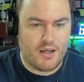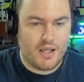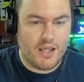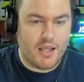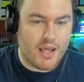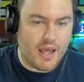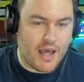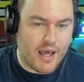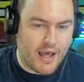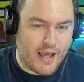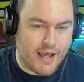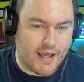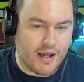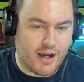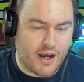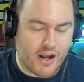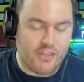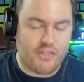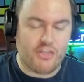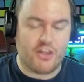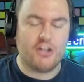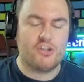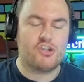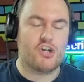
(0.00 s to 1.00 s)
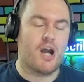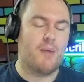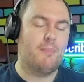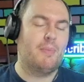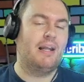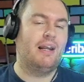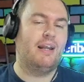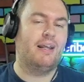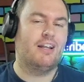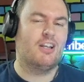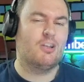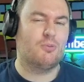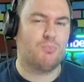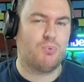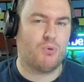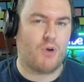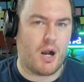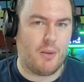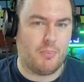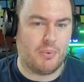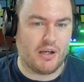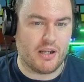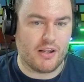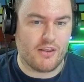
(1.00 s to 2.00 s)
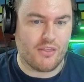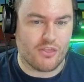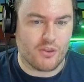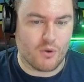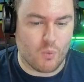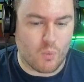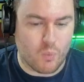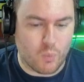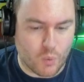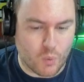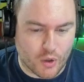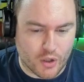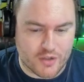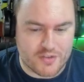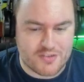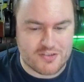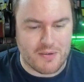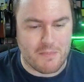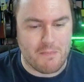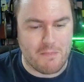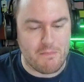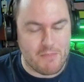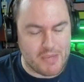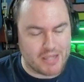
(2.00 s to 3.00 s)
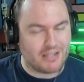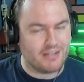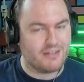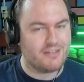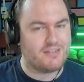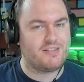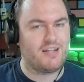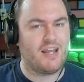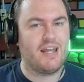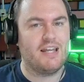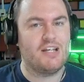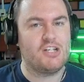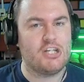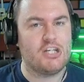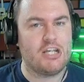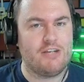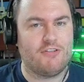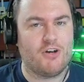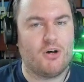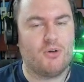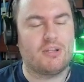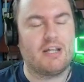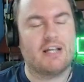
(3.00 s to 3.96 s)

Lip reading: I think Charmeleon is probably the worst middle stage Evo.